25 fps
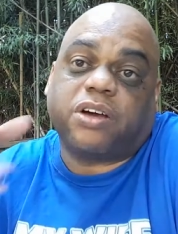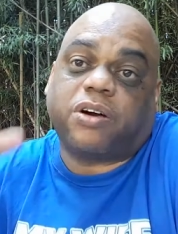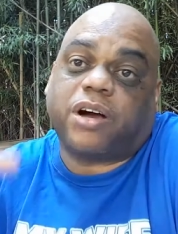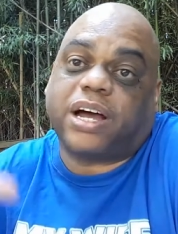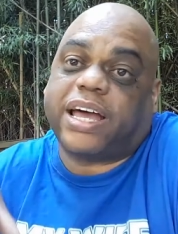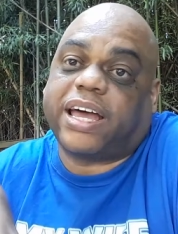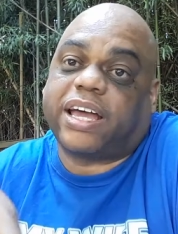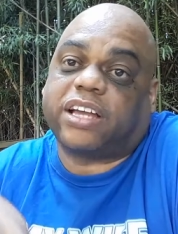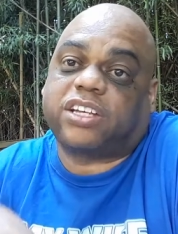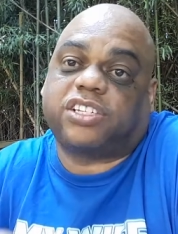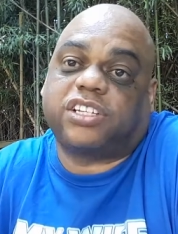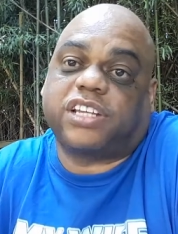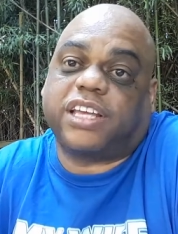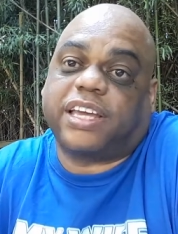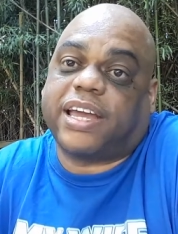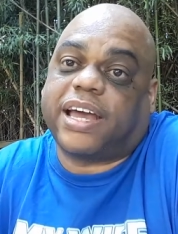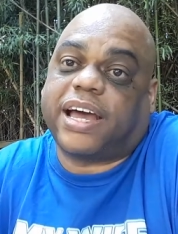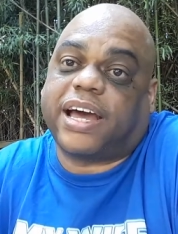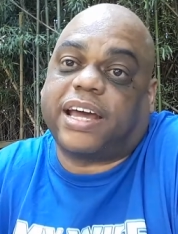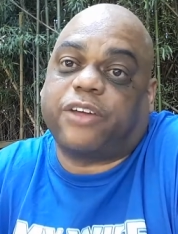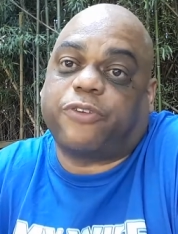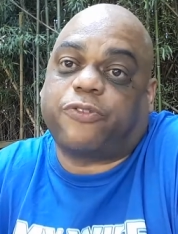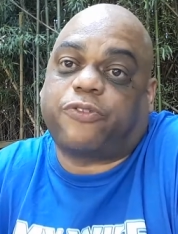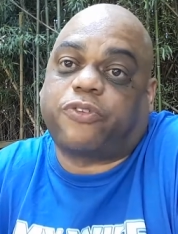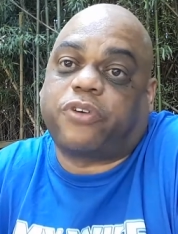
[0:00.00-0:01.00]
I actually
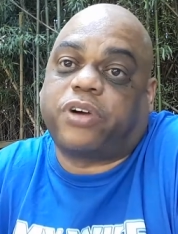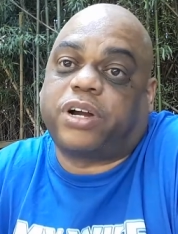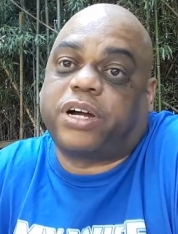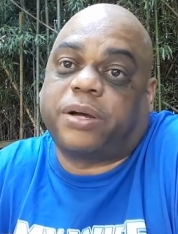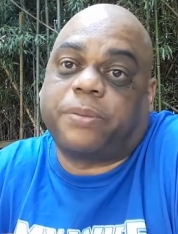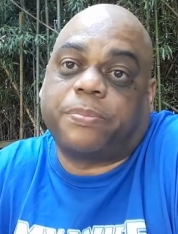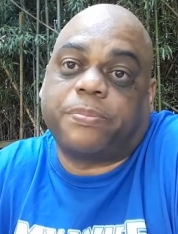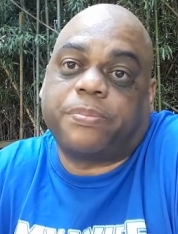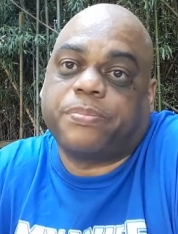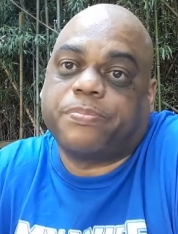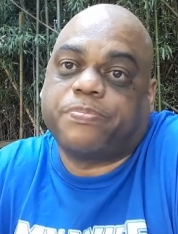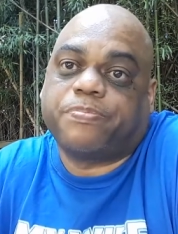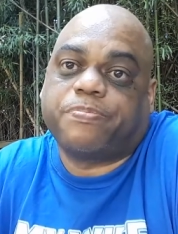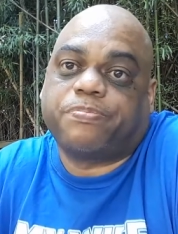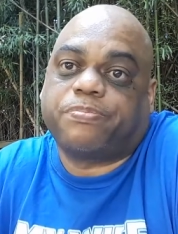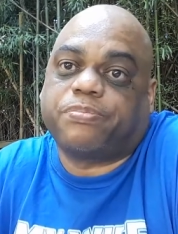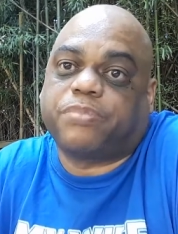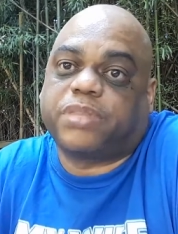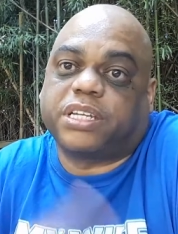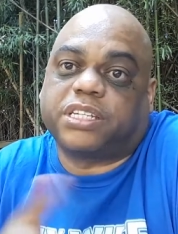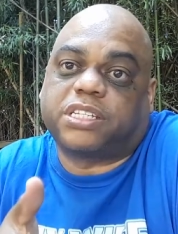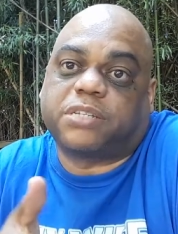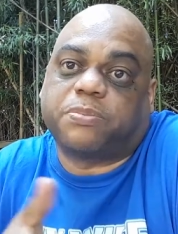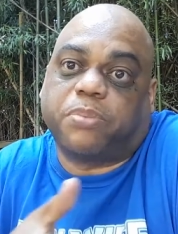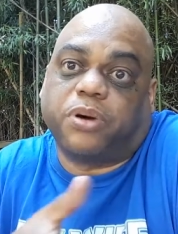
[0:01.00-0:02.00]
got it from
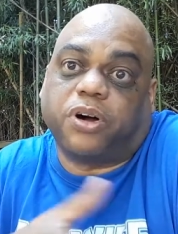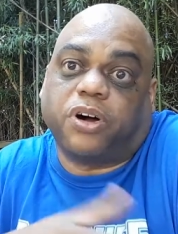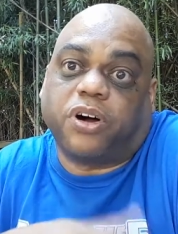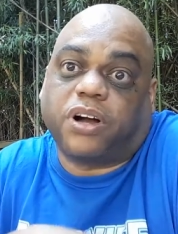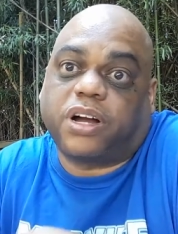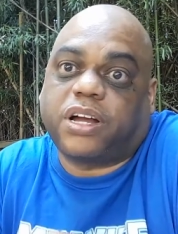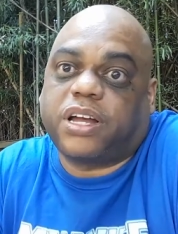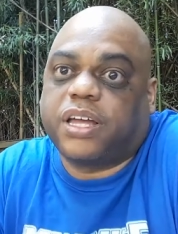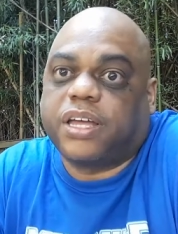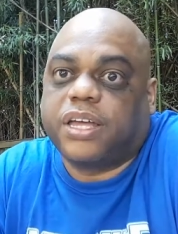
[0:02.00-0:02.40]
this book.